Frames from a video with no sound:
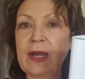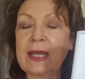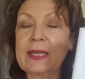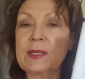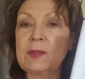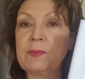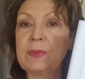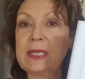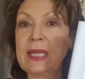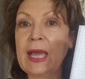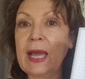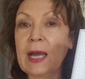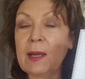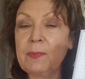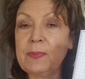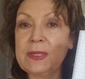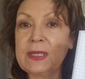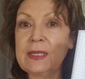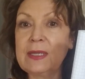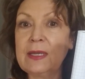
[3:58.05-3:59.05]
I can be
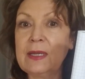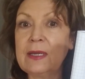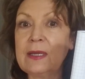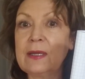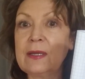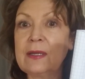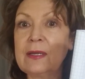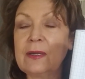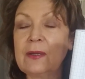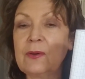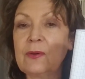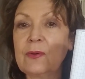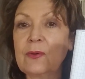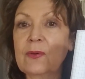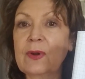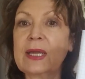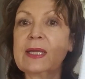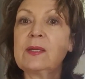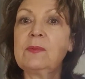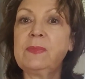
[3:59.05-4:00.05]
happy
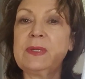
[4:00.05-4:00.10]
or I can